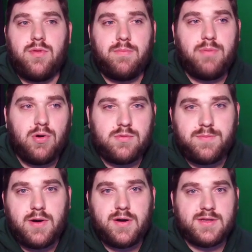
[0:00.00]
boat
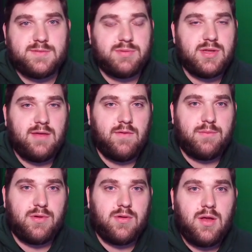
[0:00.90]
part is
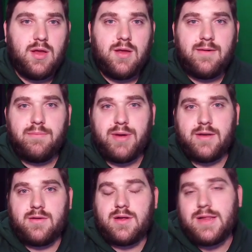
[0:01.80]
believable,
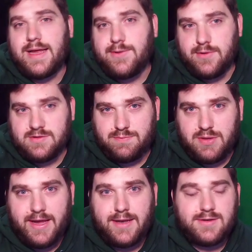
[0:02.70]
but Galadriel's
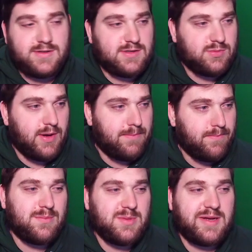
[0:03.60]
plan to
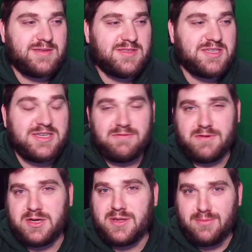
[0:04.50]
swim
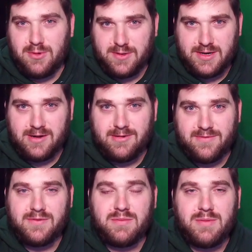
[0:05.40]
significantly more than
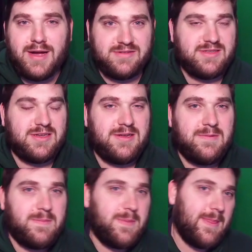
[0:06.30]
150 miles,
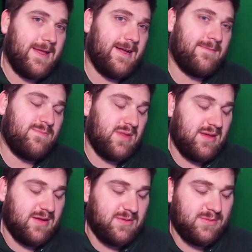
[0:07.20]
you
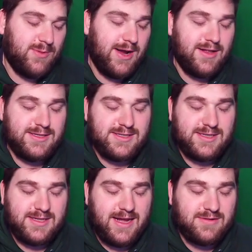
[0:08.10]
know, well into
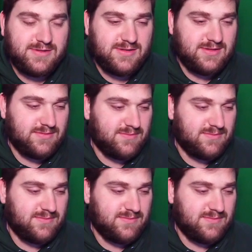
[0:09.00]
the thousands,